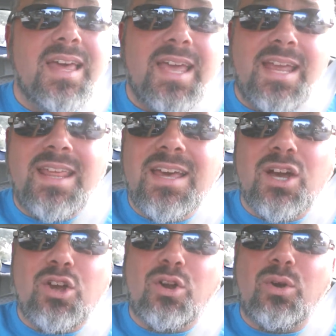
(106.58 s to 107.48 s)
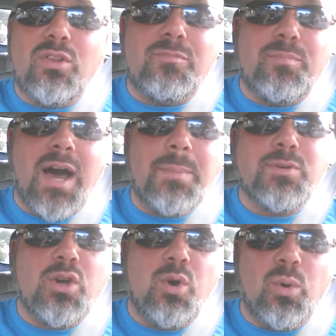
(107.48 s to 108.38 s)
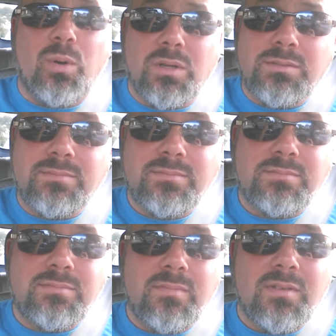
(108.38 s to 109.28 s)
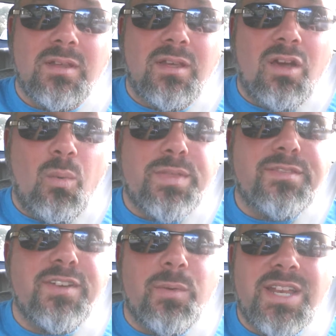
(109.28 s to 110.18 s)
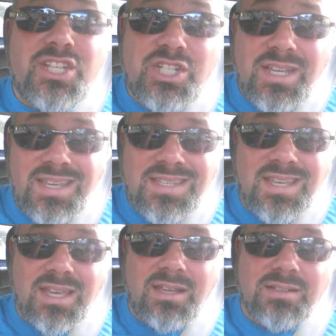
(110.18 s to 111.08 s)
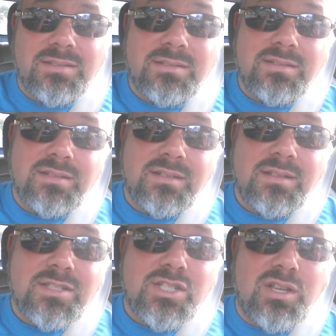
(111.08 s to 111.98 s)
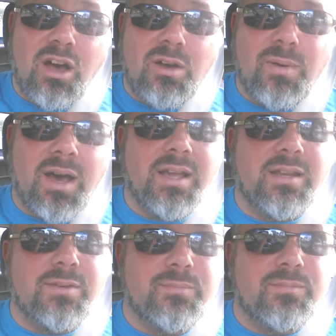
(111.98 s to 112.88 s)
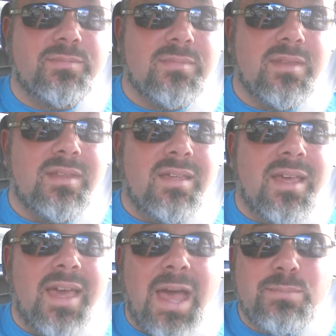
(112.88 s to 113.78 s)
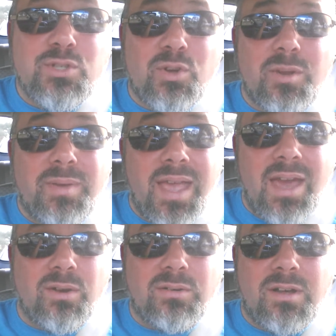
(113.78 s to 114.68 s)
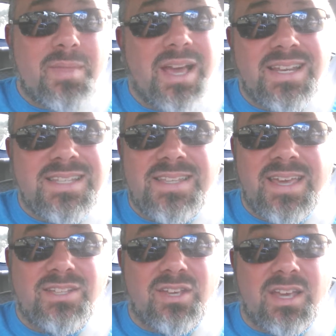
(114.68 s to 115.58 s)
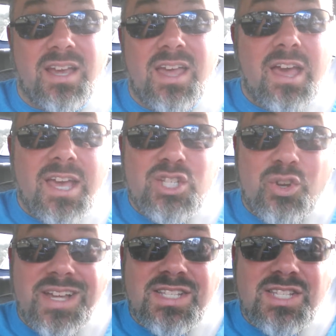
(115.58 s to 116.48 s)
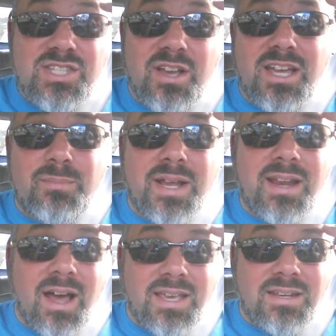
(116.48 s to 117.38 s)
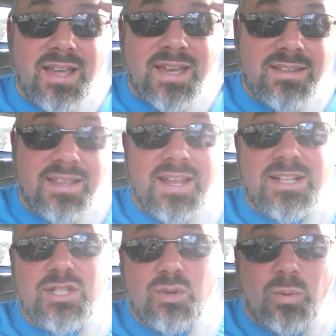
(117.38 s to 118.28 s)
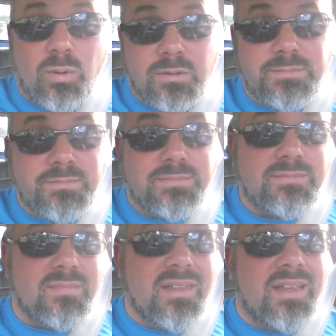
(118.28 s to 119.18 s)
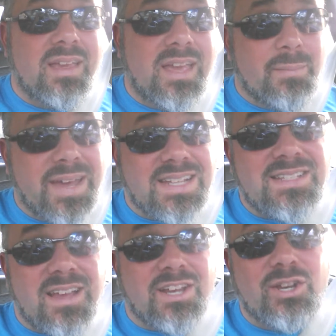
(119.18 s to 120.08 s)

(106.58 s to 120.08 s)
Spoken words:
eating a kernel of popped corn with a very cheesy song behind it. Hamster on a Piano. I'm not going to sing it to you because it'll get stuck in my noggin like it did at school. It might get stuck